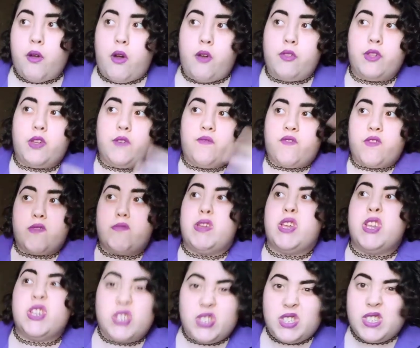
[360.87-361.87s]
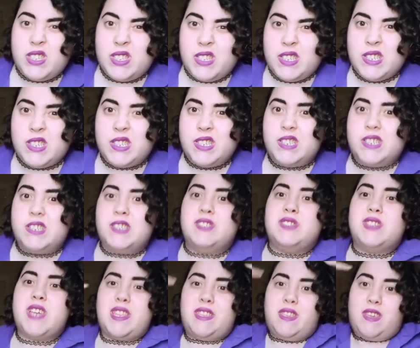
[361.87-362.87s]
all the information.
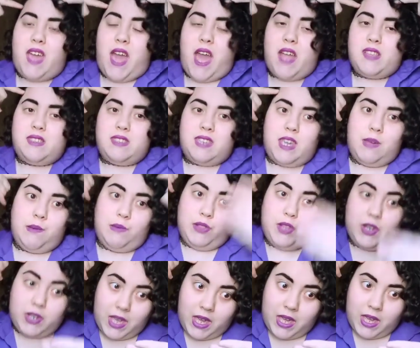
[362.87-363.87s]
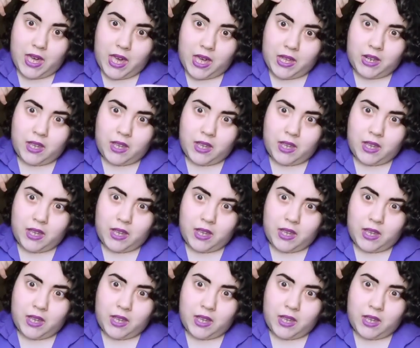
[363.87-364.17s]
So I had to keep looking at